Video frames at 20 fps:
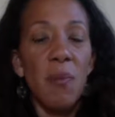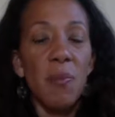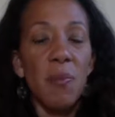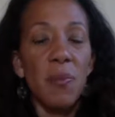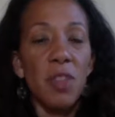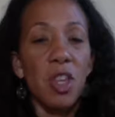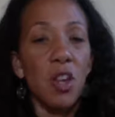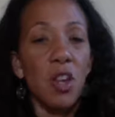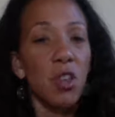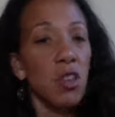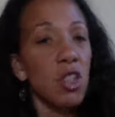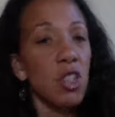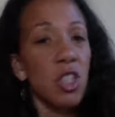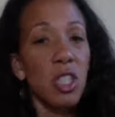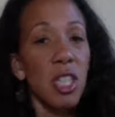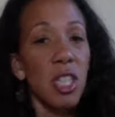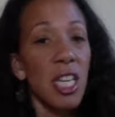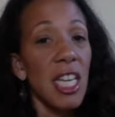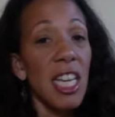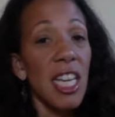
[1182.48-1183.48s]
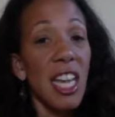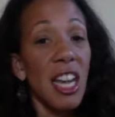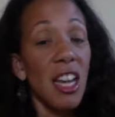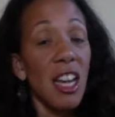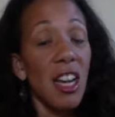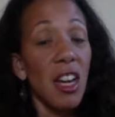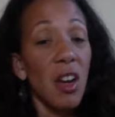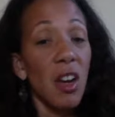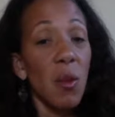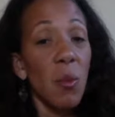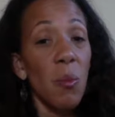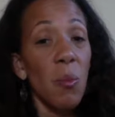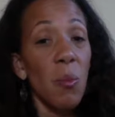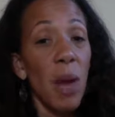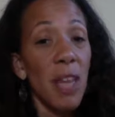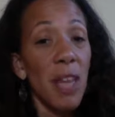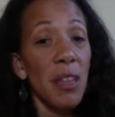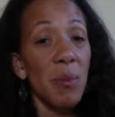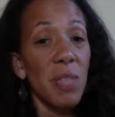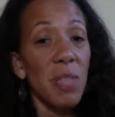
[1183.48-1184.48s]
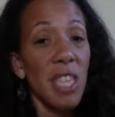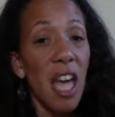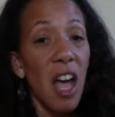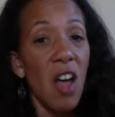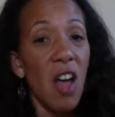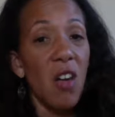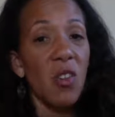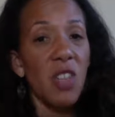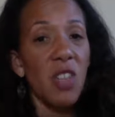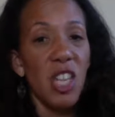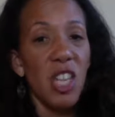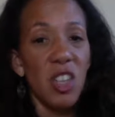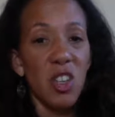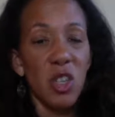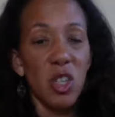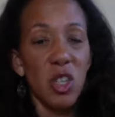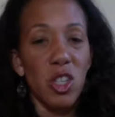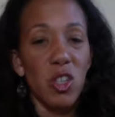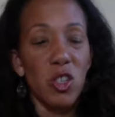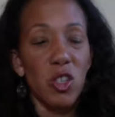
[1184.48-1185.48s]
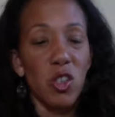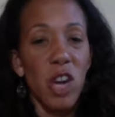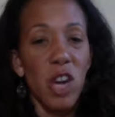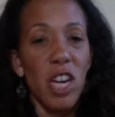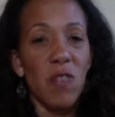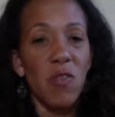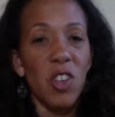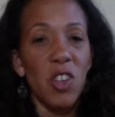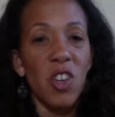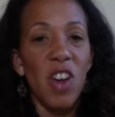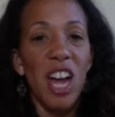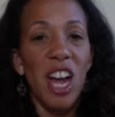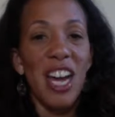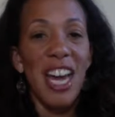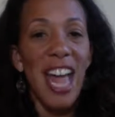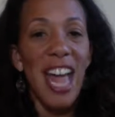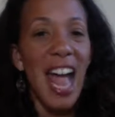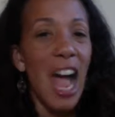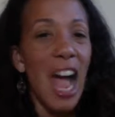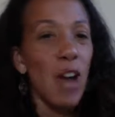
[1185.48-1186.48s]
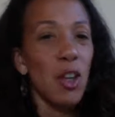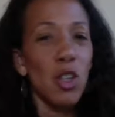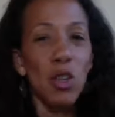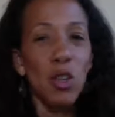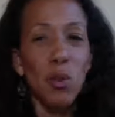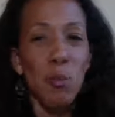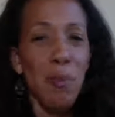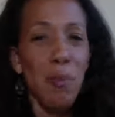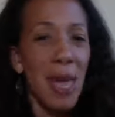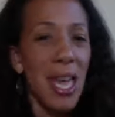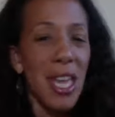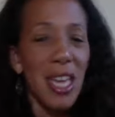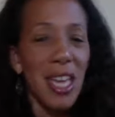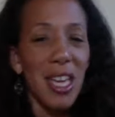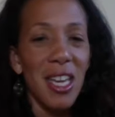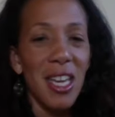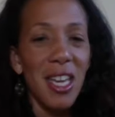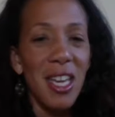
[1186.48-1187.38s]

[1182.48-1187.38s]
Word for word: they're just eating by themselves and they're trying to figure out how do you make